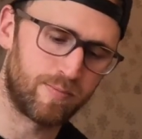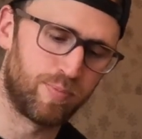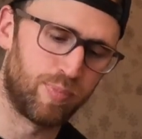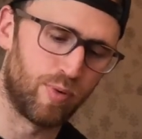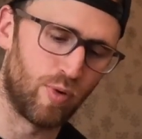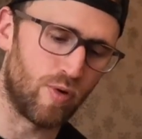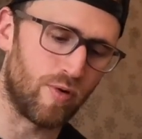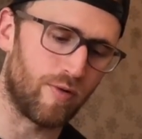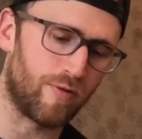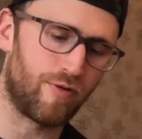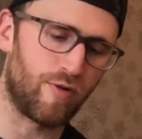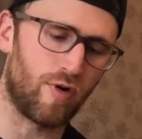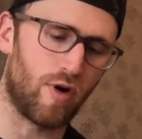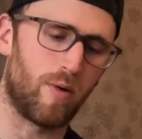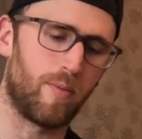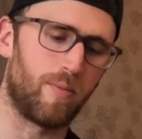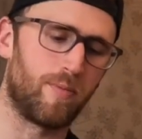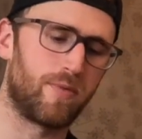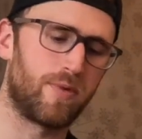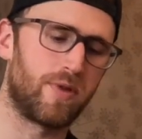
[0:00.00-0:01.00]
bought
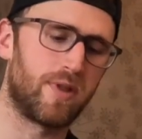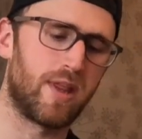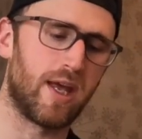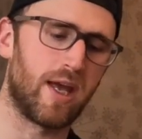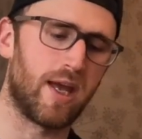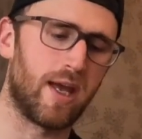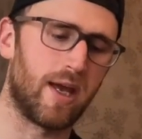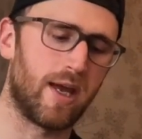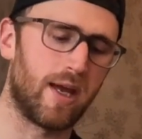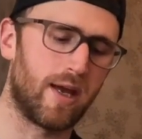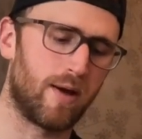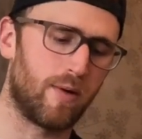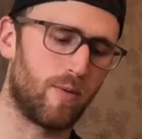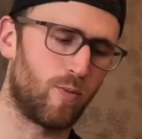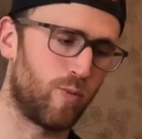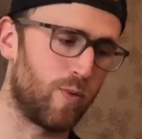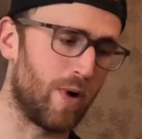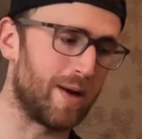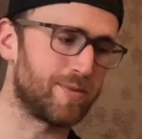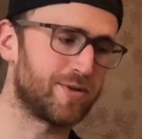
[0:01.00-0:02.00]
from their
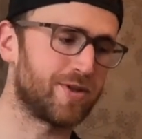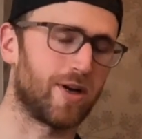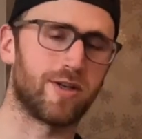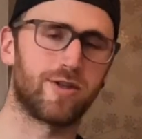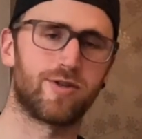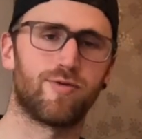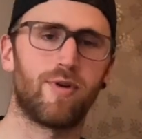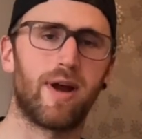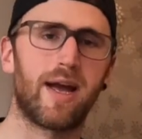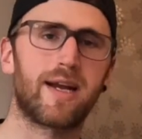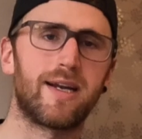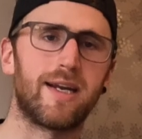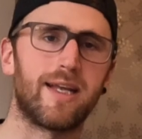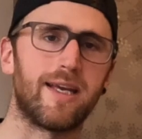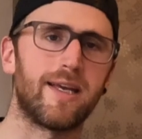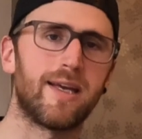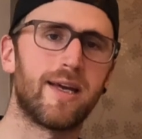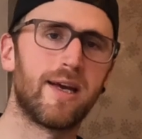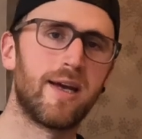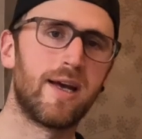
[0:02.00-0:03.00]
website
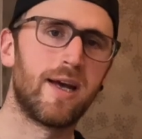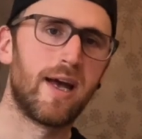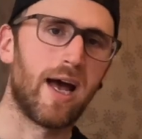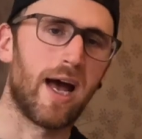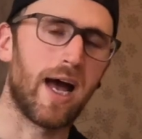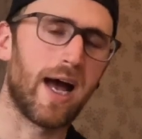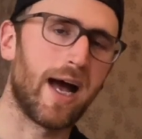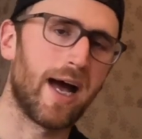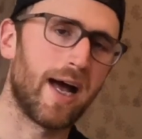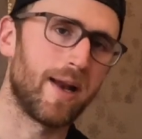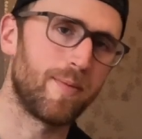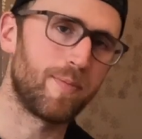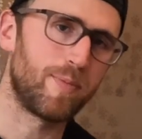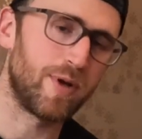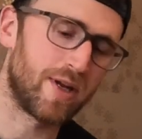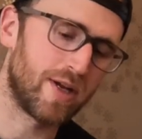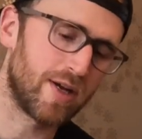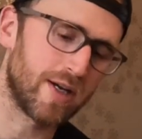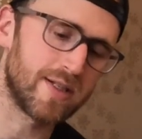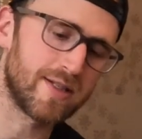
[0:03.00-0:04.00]
directly, and
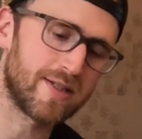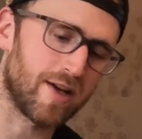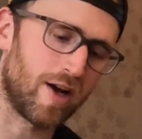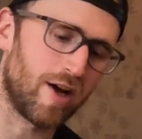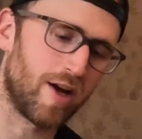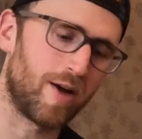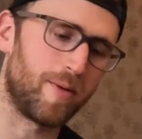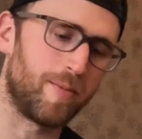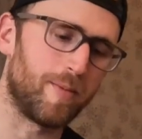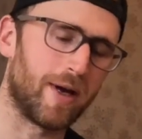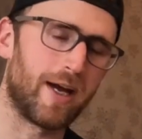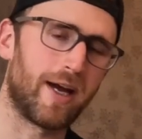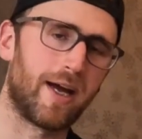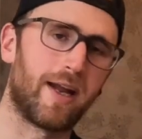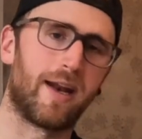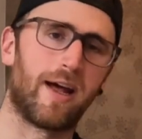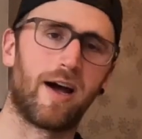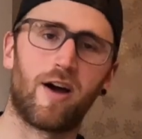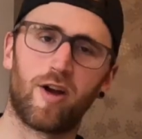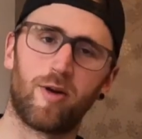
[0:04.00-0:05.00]
because I'm
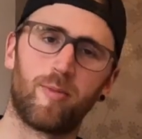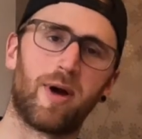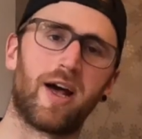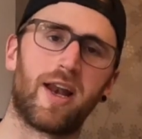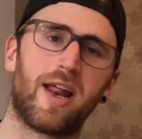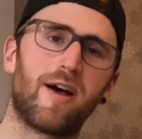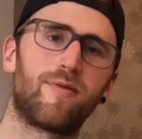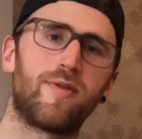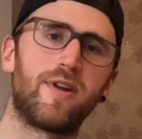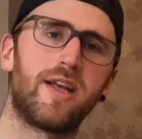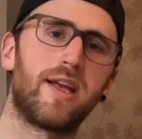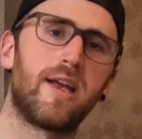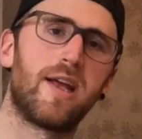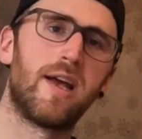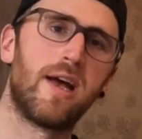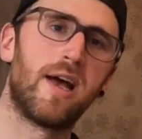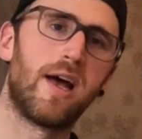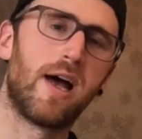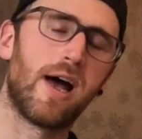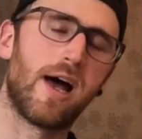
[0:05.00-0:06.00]
an Ironman athlete,
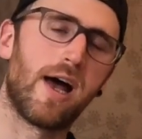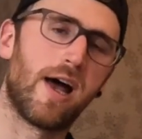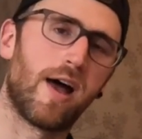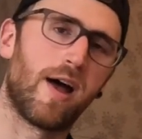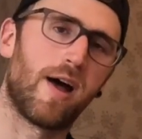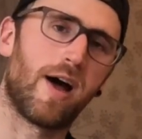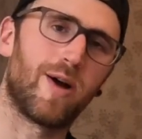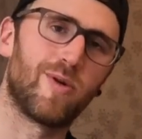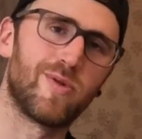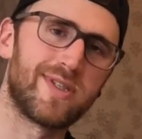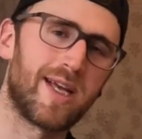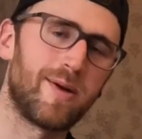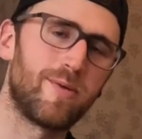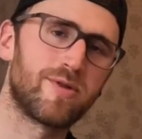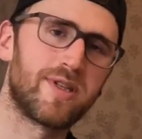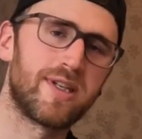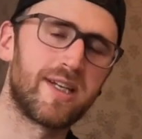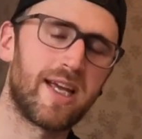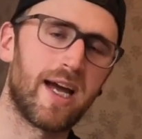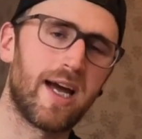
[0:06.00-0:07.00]
I was able
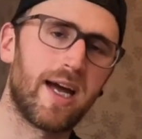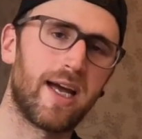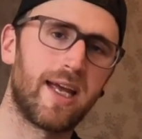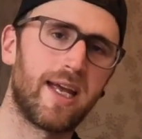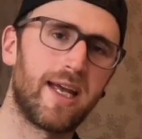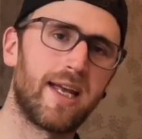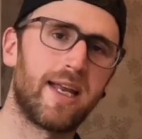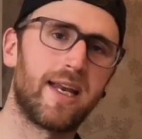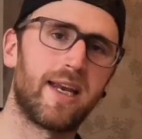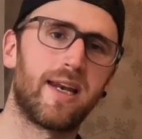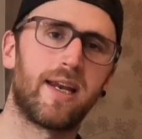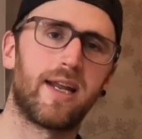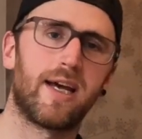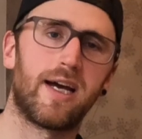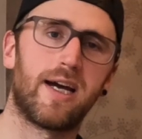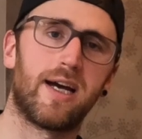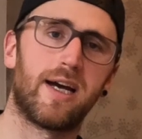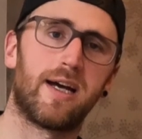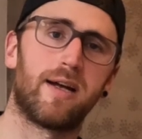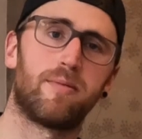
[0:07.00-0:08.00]
to get in
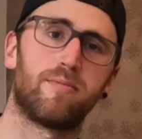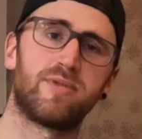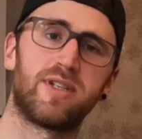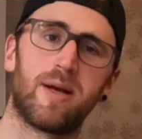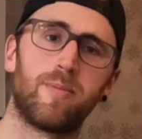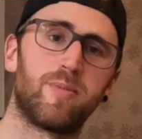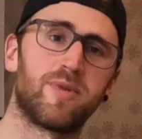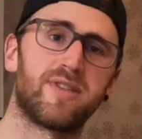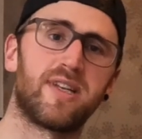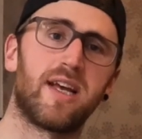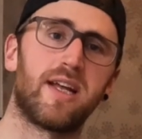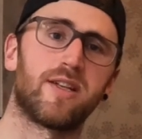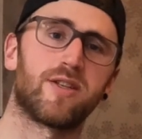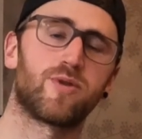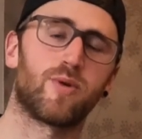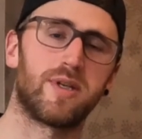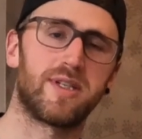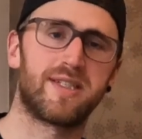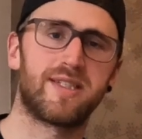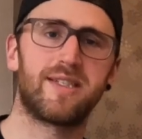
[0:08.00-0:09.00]
10%,
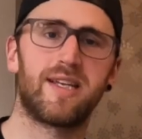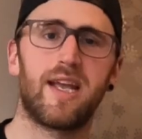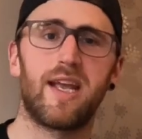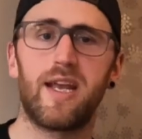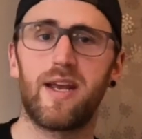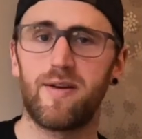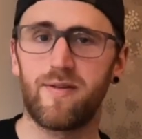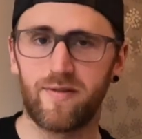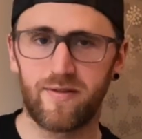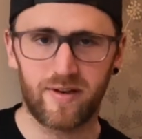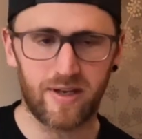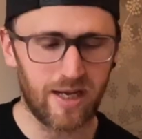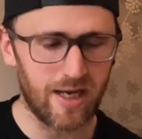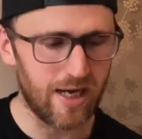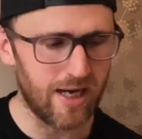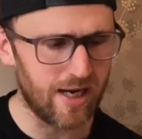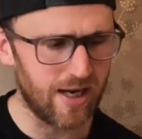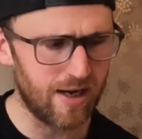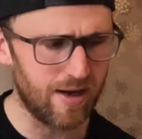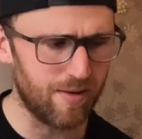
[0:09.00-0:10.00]
so I saved
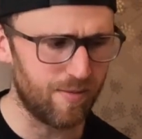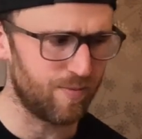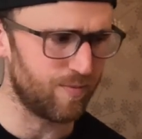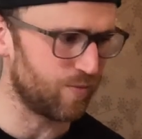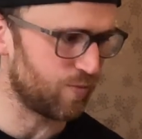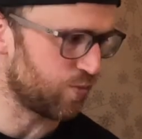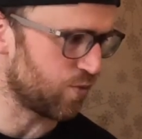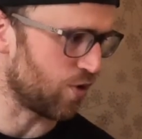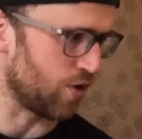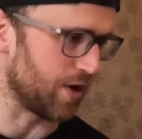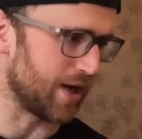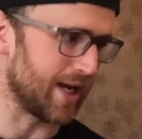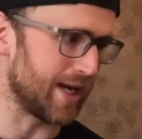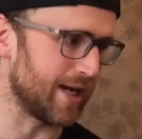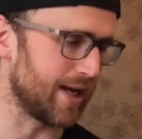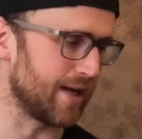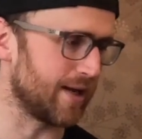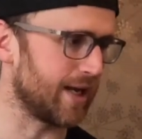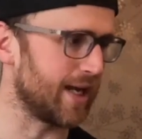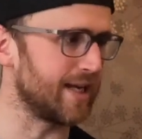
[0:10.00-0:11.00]
what,
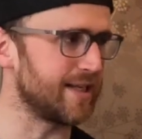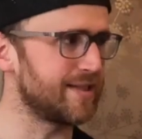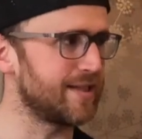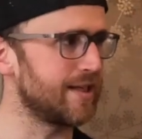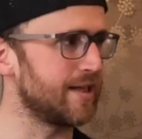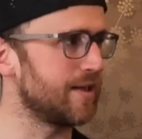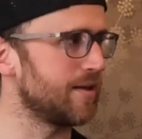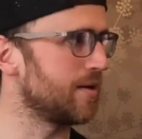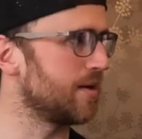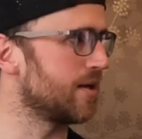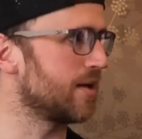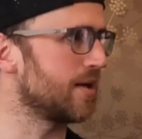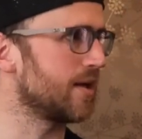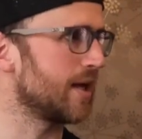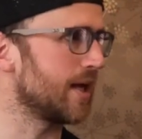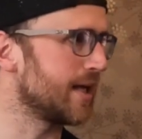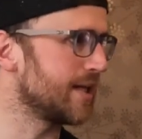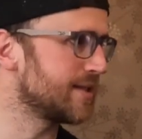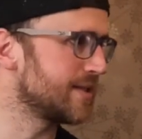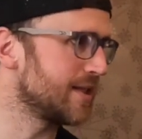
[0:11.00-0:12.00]
18
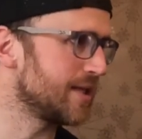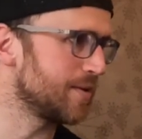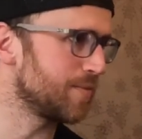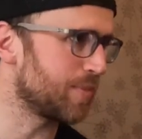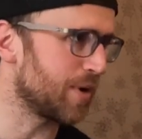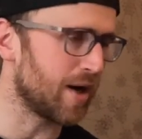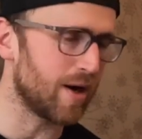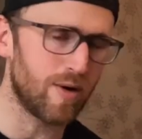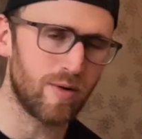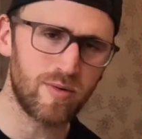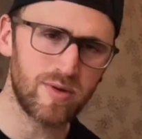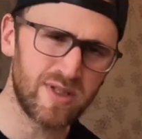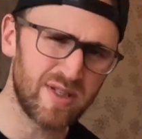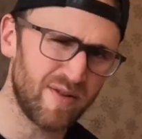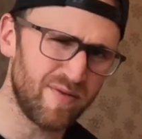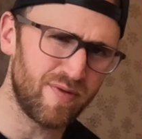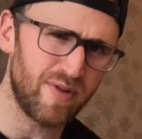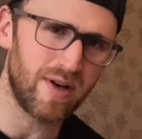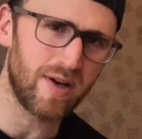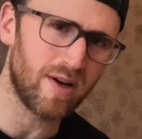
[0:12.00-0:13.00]
pounds
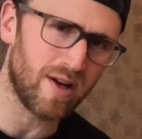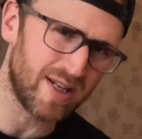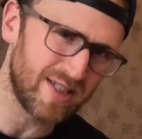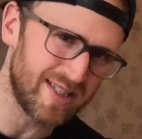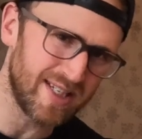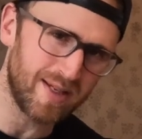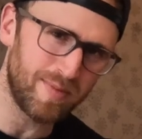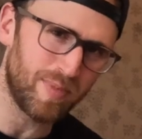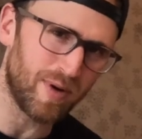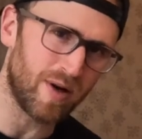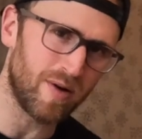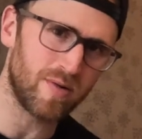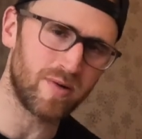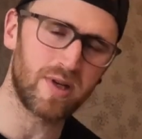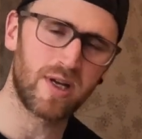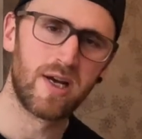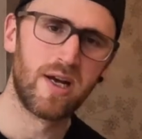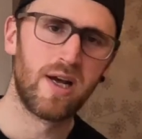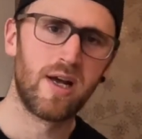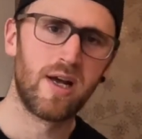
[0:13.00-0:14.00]
something, 19 pound